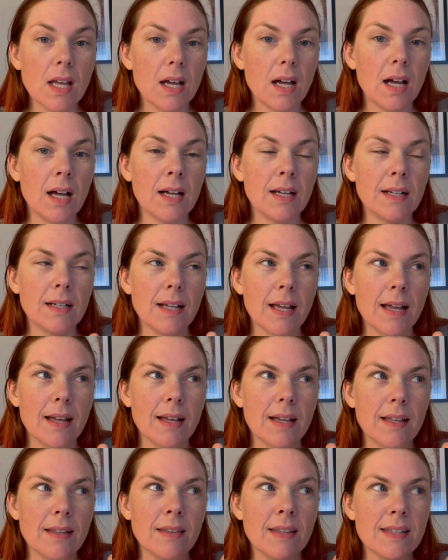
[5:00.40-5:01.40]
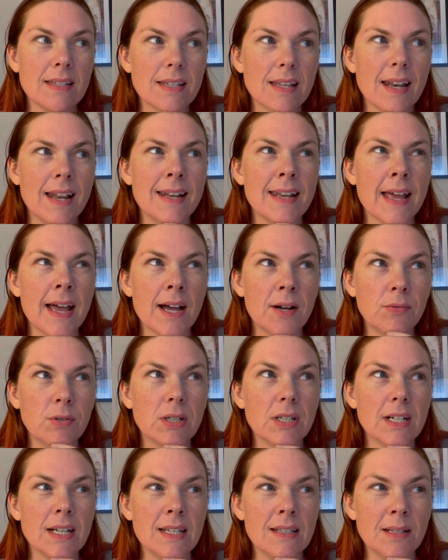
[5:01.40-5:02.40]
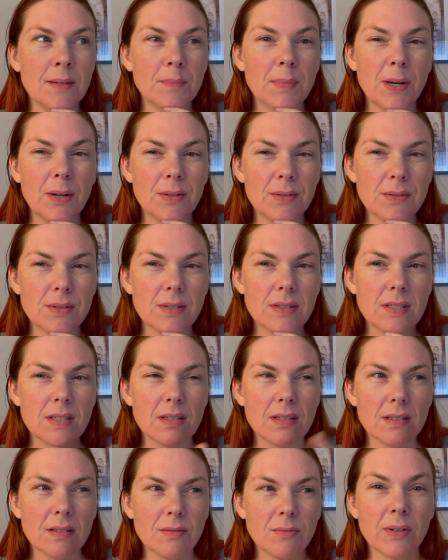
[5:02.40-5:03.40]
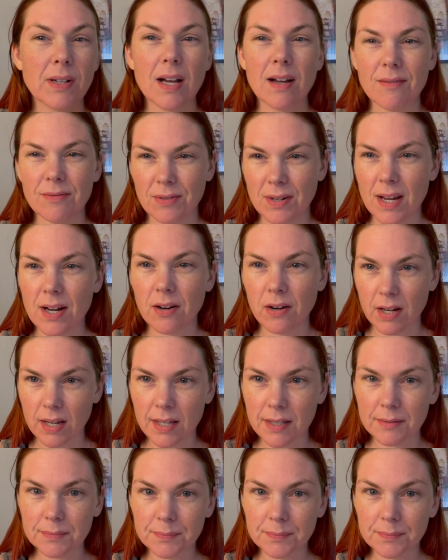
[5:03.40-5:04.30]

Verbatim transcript: um, they said an hour in the post-recovery area.